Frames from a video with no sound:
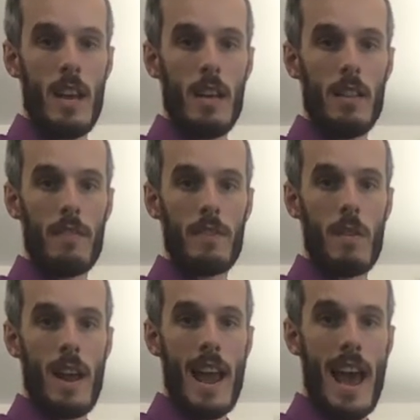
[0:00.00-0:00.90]
left and
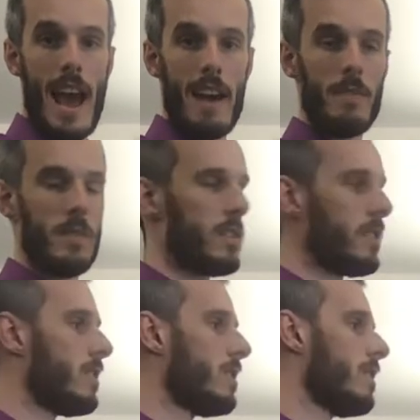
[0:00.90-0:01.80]
right
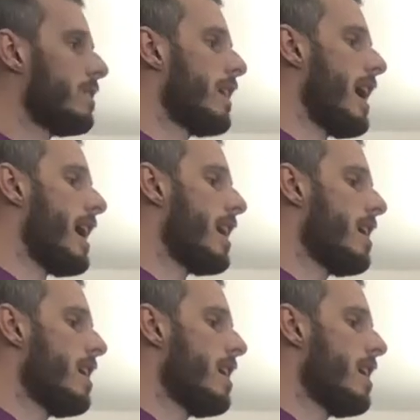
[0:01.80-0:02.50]
halves. Okay,